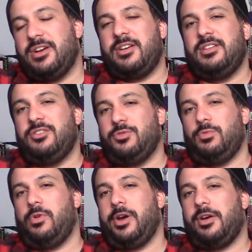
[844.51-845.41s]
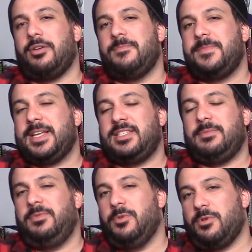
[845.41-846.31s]
American Ninja Warrior,
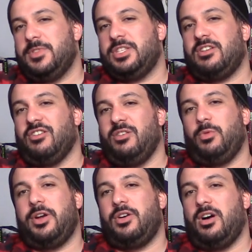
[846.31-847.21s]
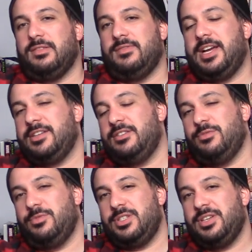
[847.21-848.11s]
except for this current one, off of
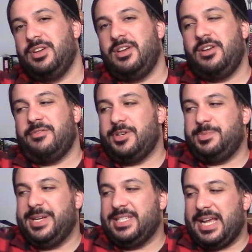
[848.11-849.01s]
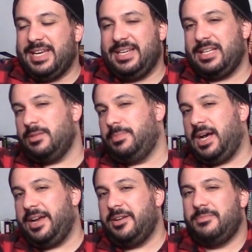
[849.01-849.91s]
iTunes, which means I didn't get to
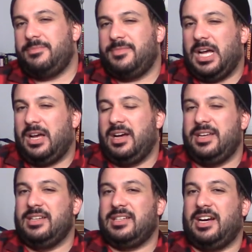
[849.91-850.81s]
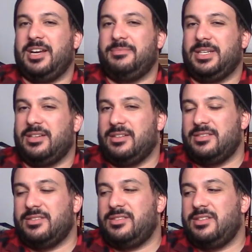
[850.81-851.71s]
buy them in time
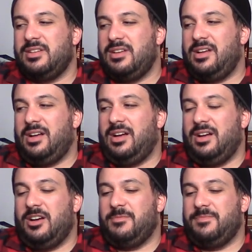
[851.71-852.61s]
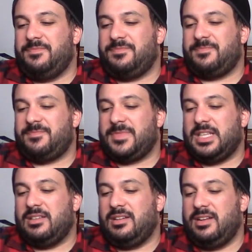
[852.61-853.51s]
because I
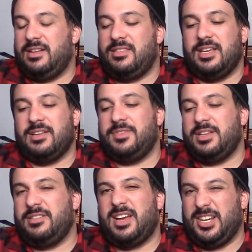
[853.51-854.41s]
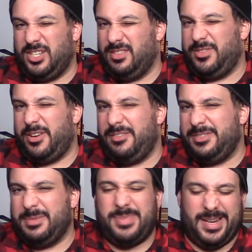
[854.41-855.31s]
didn't think of it. I should have thought of
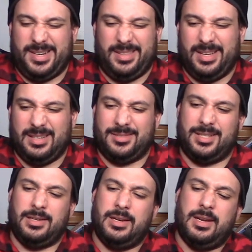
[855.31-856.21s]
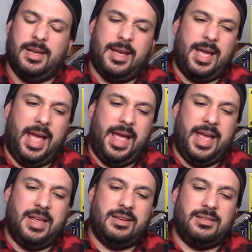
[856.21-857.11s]
it, but I didn't think of it.
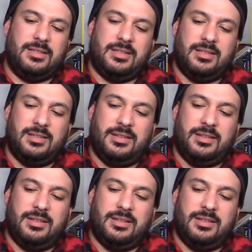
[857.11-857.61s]
And